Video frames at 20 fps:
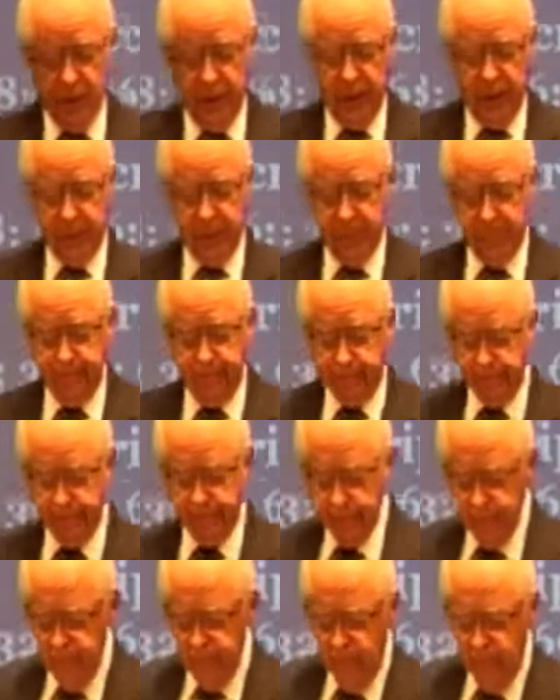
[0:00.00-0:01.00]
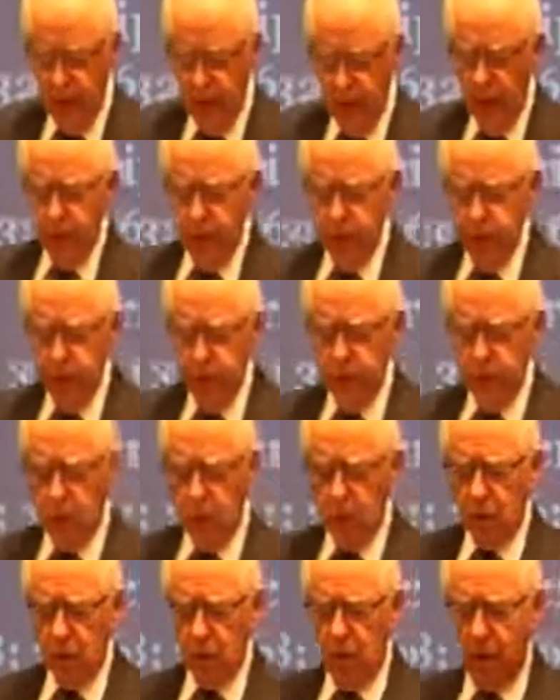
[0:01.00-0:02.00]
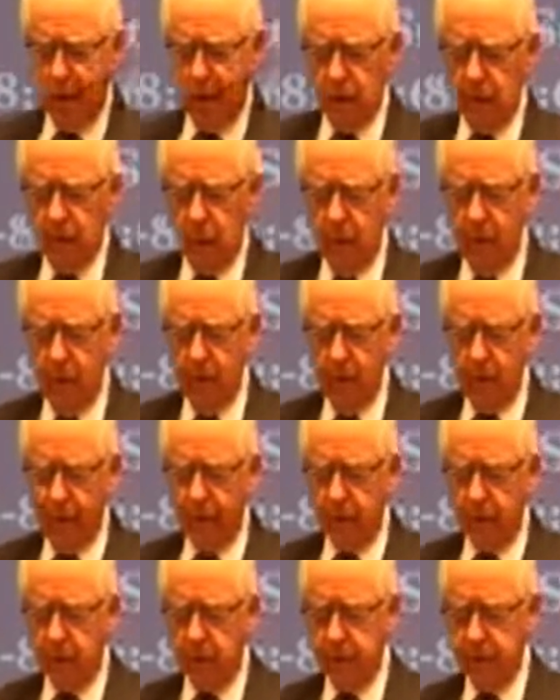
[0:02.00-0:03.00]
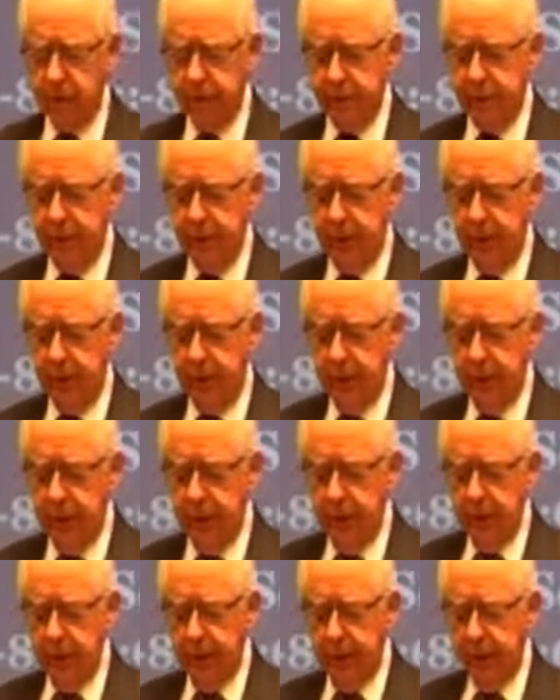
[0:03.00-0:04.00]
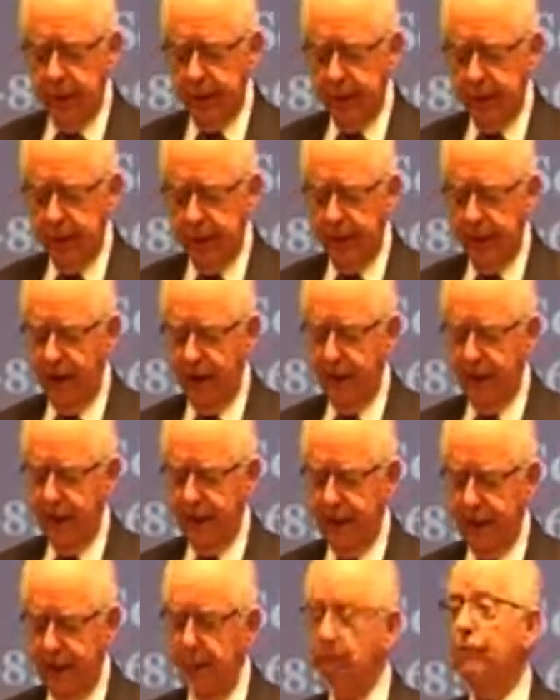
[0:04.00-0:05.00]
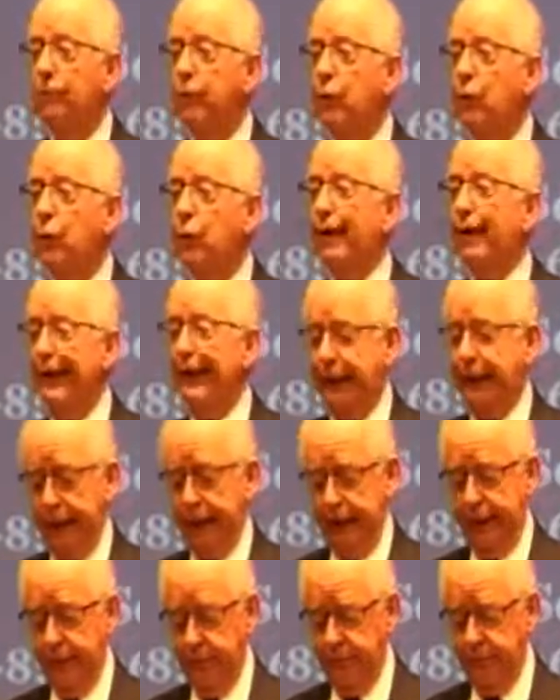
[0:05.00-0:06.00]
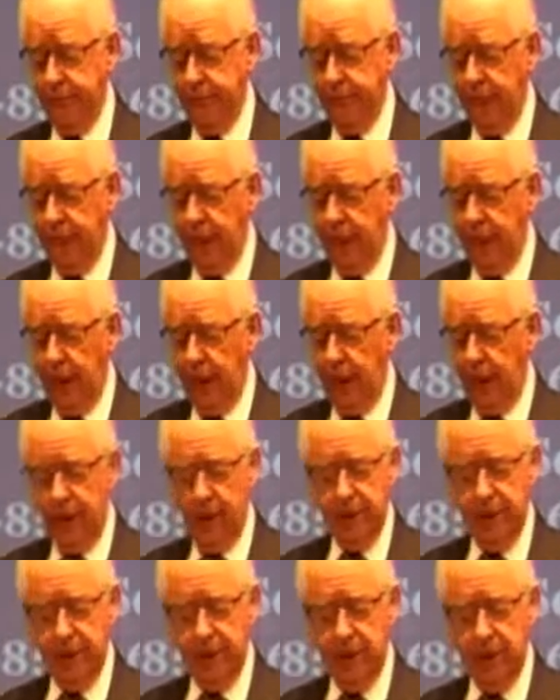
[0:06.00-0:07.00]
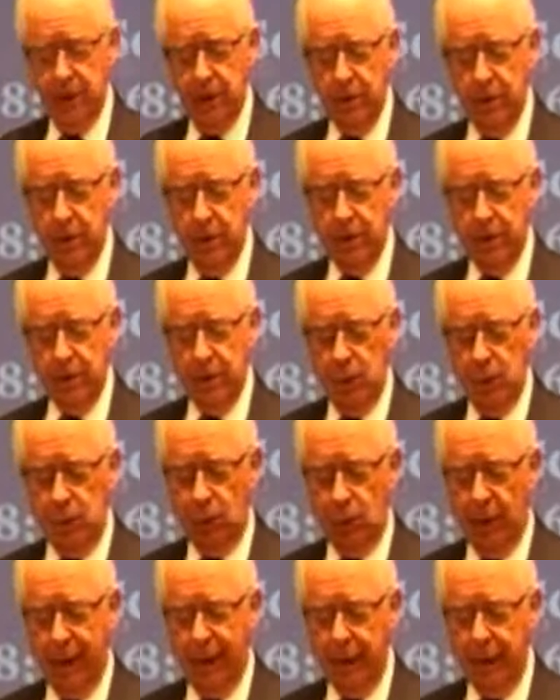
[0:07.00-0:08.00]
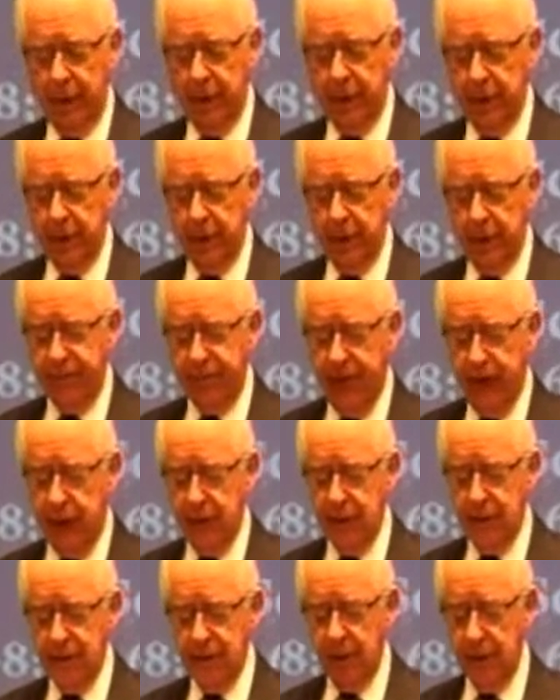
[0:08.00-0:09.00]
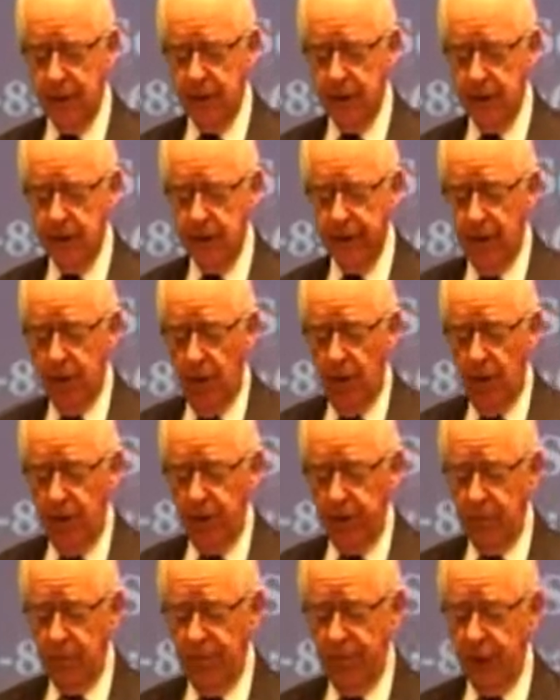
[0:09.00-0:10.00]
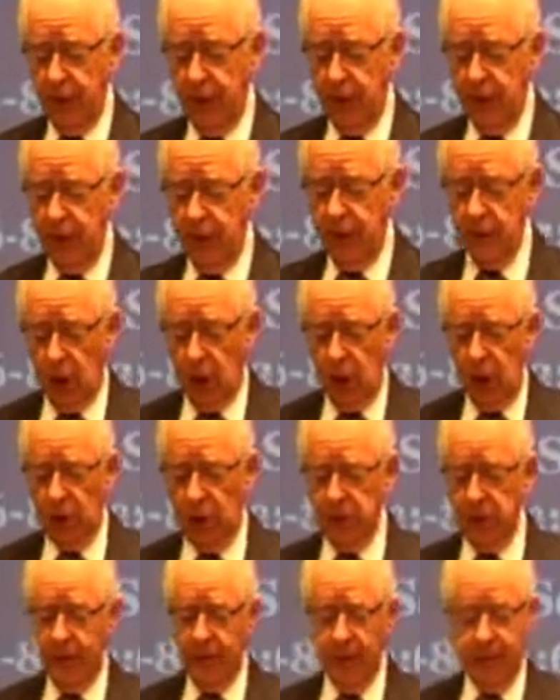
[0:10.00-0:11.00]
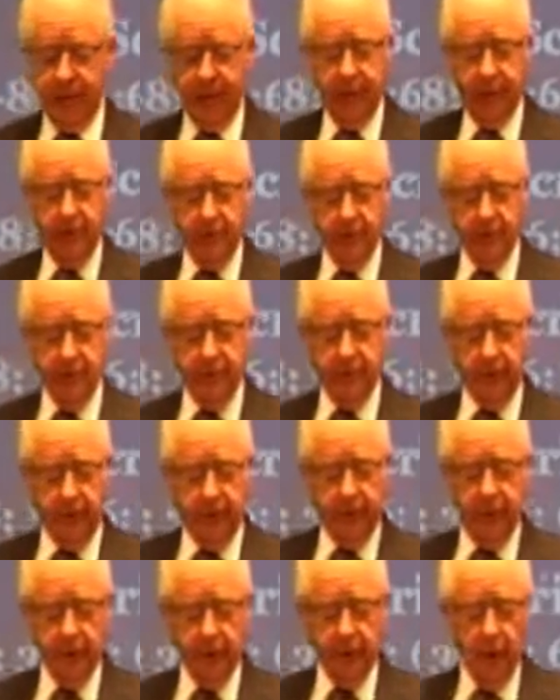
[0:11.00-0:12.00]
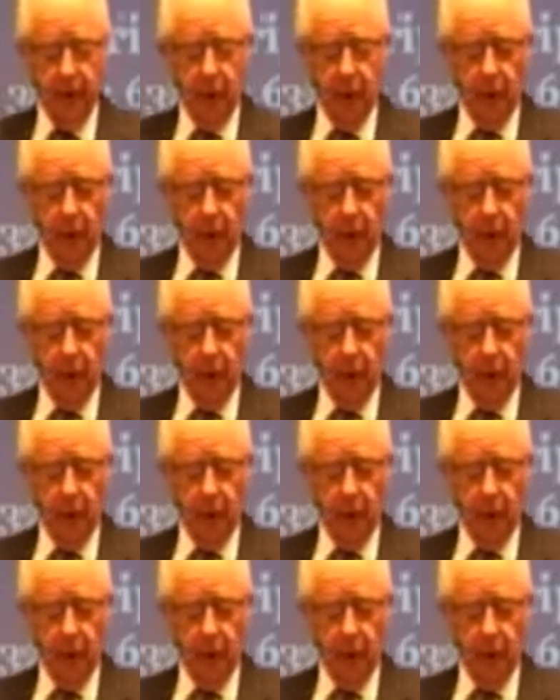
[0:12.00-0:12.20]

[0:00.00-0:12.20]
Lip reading: to that. Jews worldwide are more imperiled than they have been for decades. A new study shows that worldwide incidents of anti-Semitism from vandalism and arson and beatings and burnings